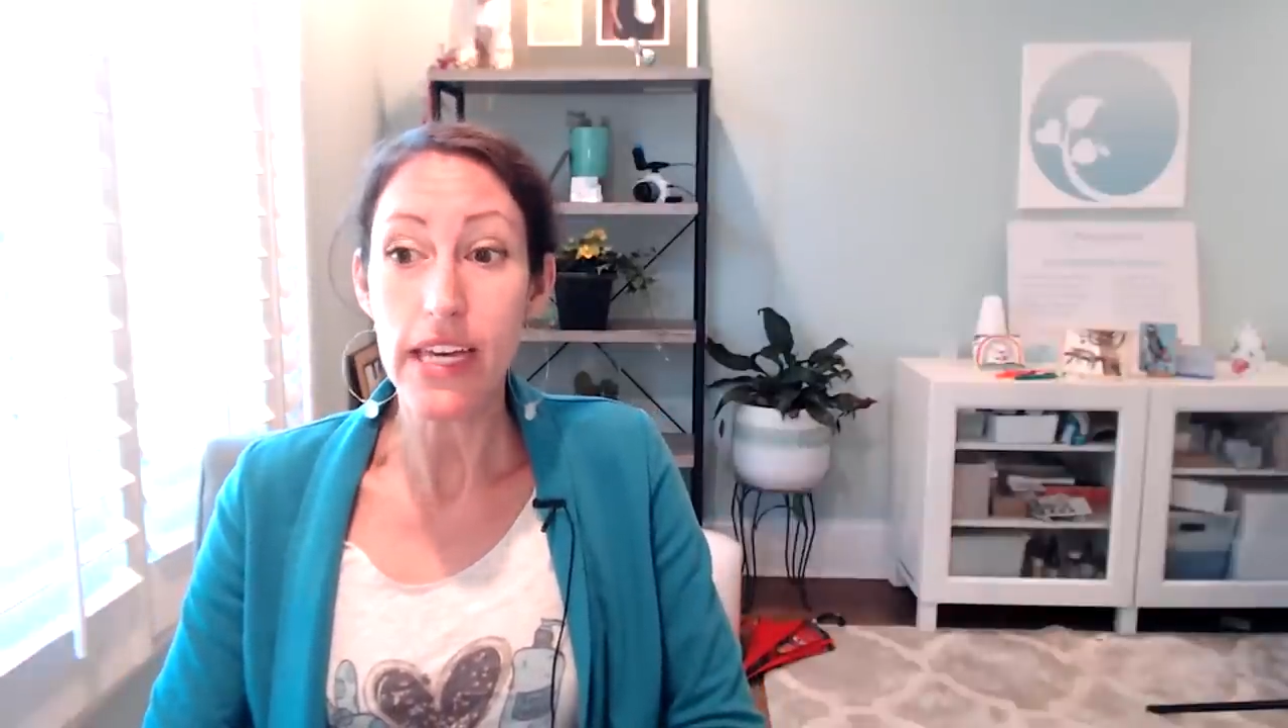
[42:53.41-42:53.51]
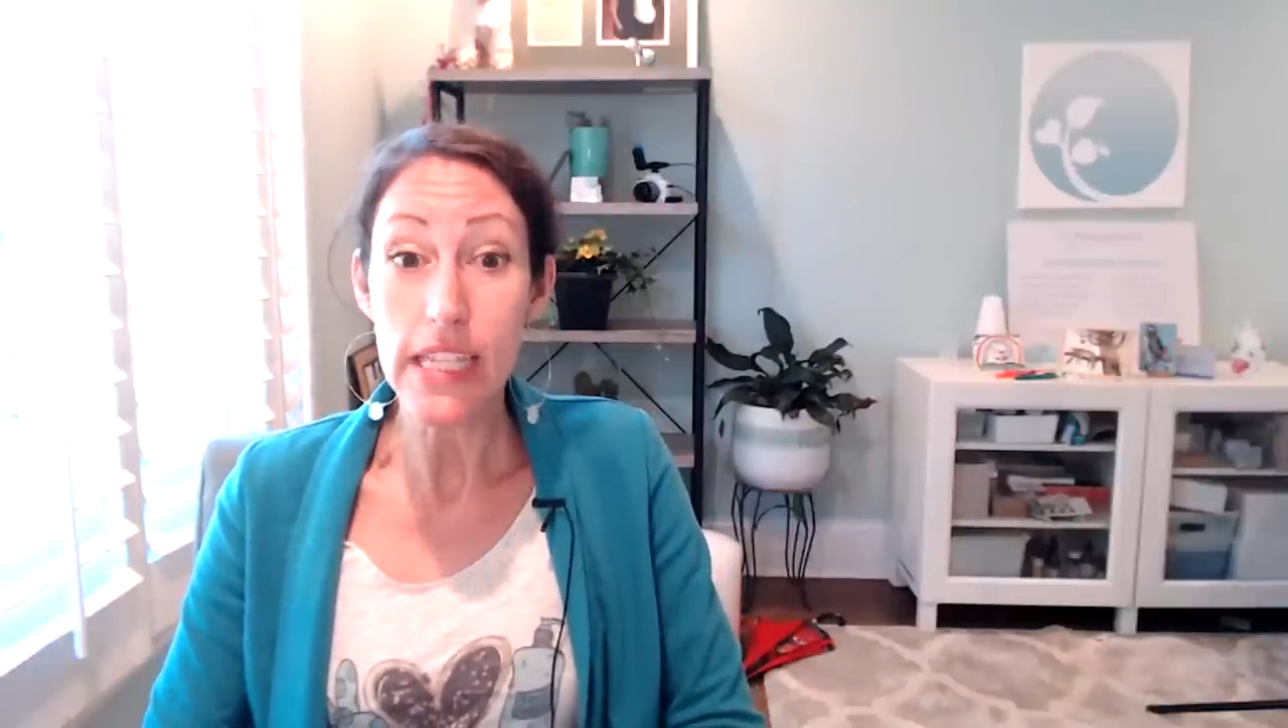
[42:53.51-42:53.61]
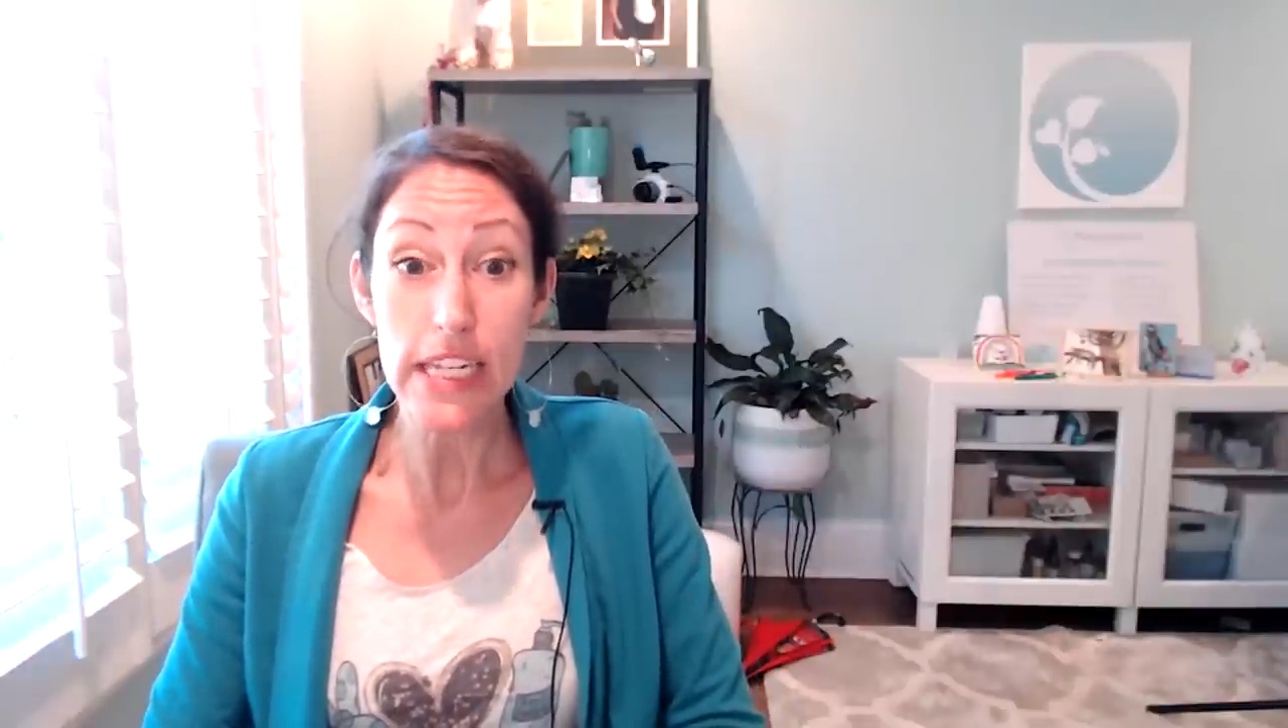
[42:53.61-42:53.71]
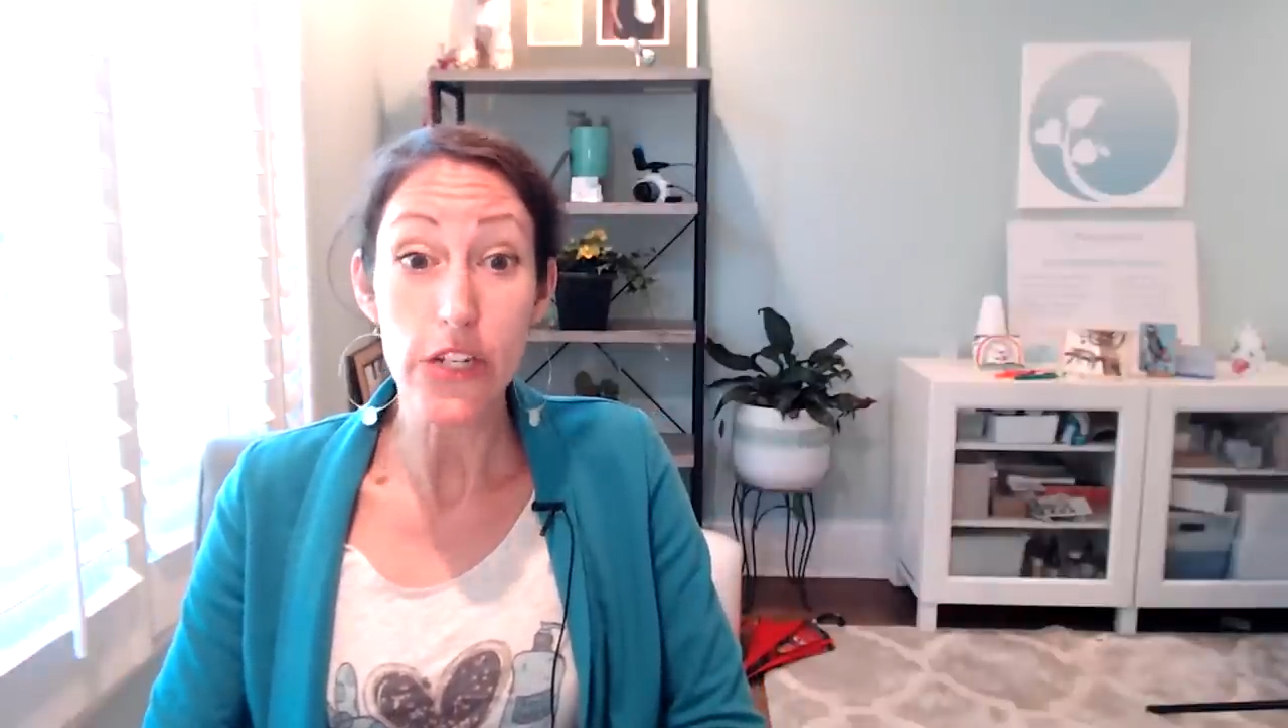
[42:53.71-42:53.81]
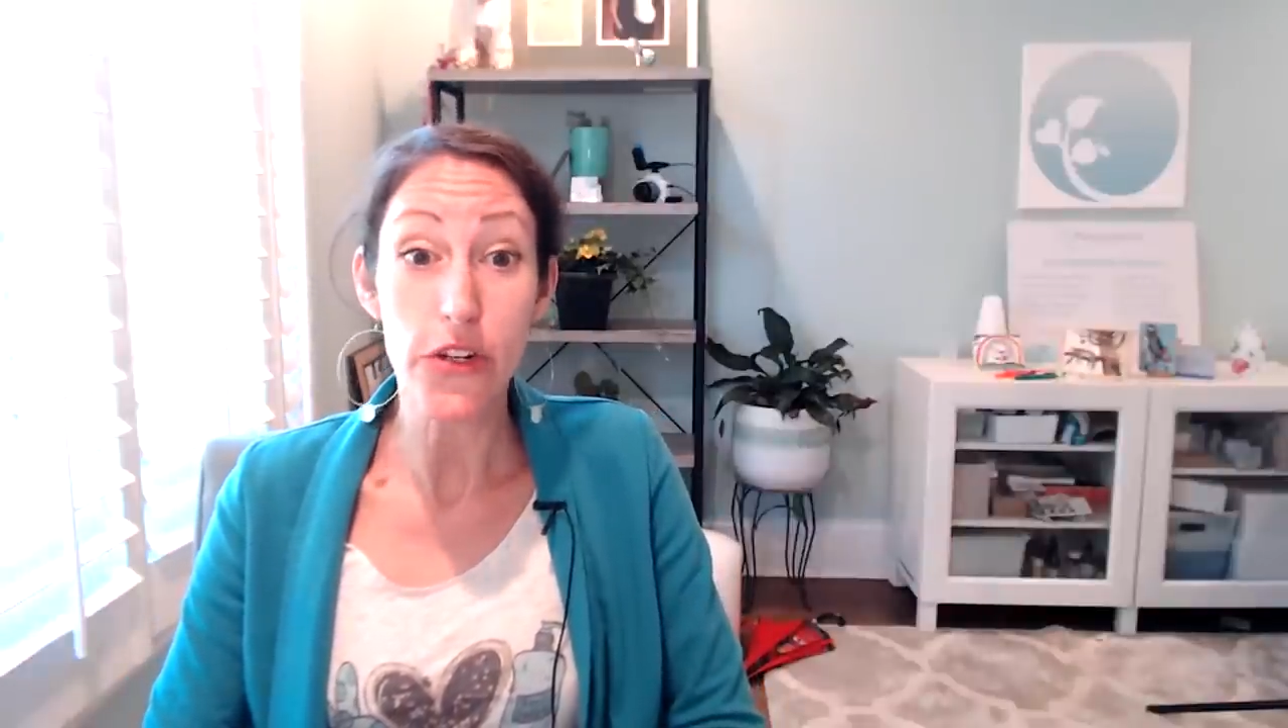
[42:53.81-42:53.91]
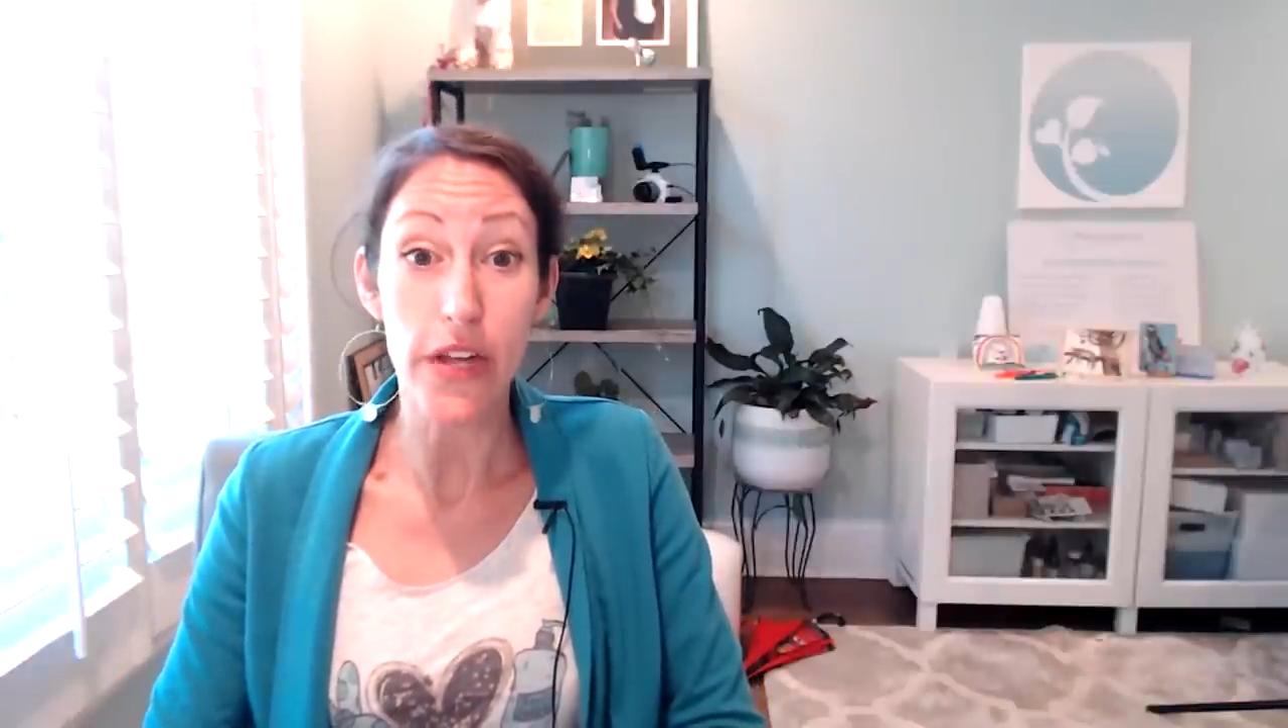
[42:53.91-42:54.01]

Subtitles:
cleaner